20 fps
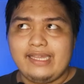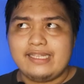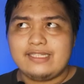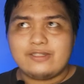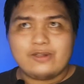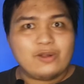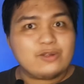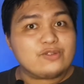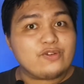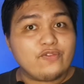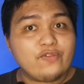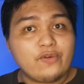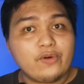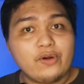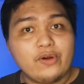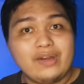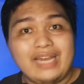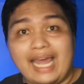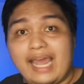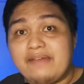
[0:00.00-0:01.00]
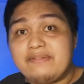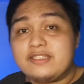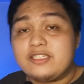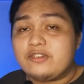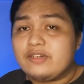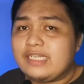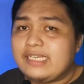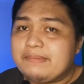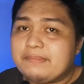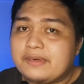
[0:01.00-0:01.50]
It's also for live
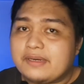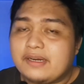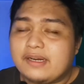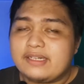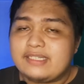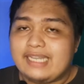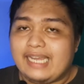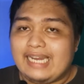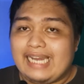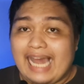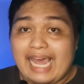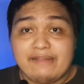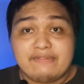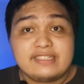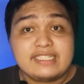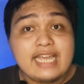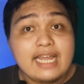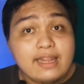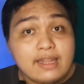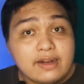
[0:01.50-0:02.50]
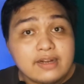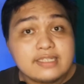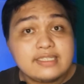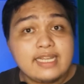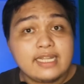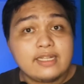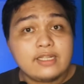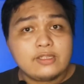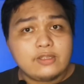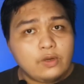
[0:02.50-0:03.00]
streamers and live
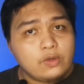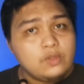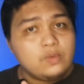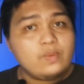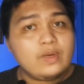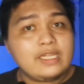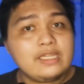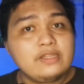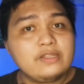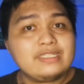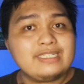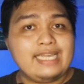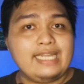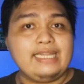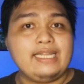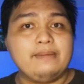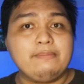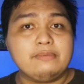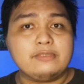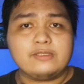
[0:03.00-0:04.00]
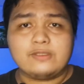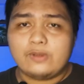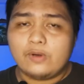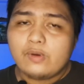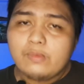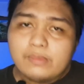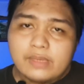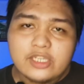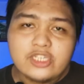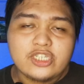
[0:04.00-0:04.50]
sellers that don't want to set up
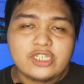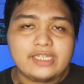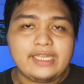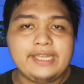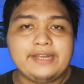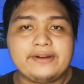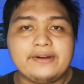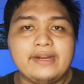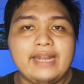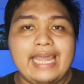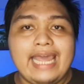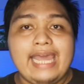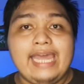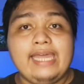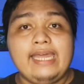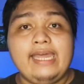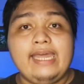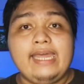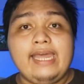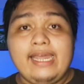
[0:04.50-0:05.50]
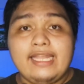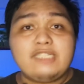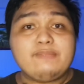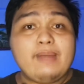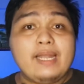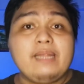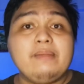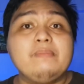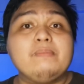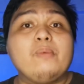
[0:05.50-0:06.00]
so much gear and
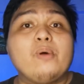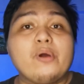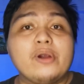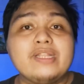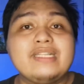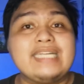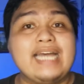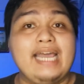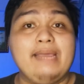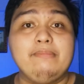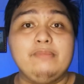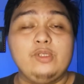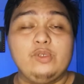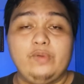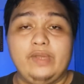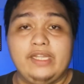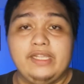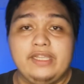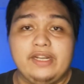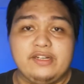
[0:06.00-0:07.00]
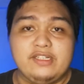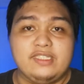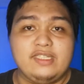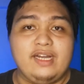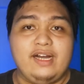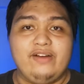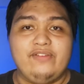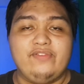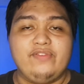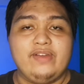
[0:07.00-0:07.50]
spend more time doing their
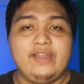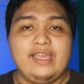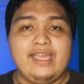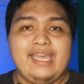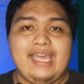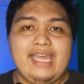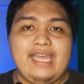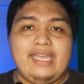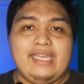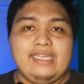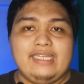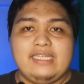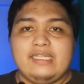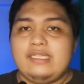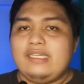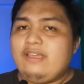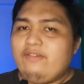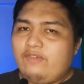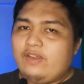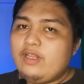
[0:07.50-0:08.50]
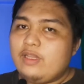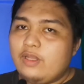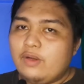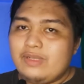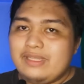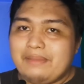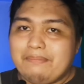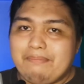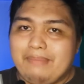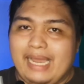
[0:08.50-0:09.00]
stuff. Even
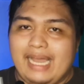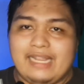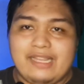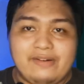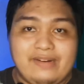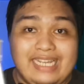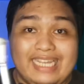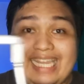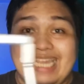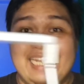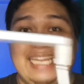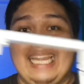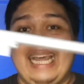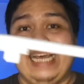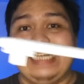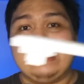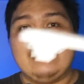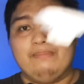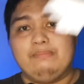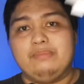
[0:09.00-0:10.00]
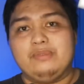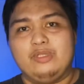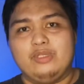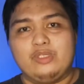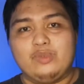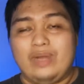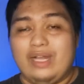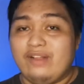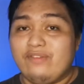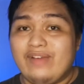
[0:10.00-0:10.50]
though the battery can last up
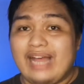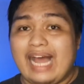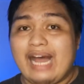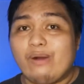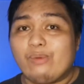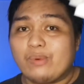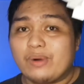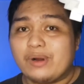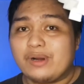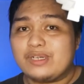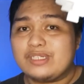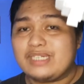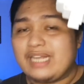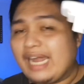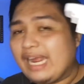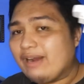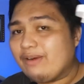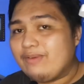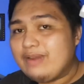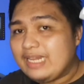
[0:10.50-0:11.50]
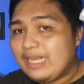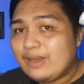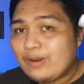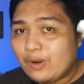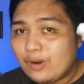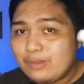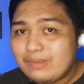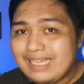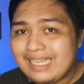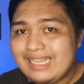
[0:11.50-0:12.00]
to 12 hours, I really
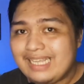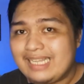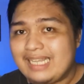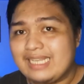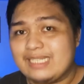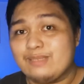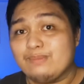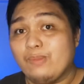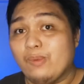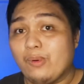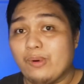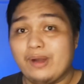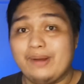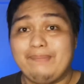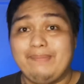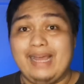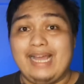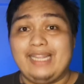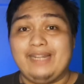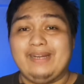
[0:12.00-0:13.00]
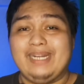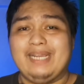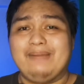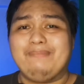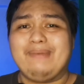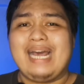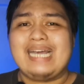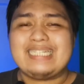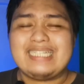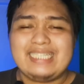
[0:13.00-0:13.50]
hope that it has more battery
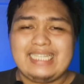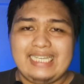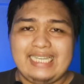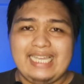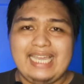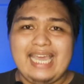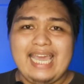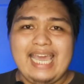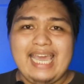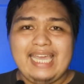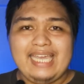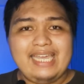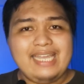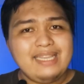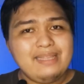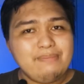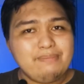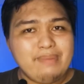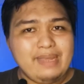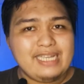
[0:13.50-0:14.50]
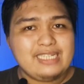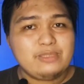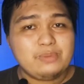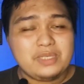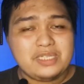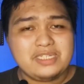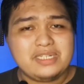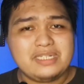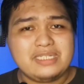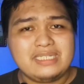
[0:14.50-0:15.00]
capacity in the
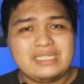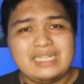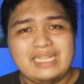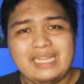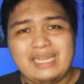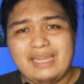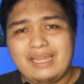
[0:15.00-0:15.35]
base, which is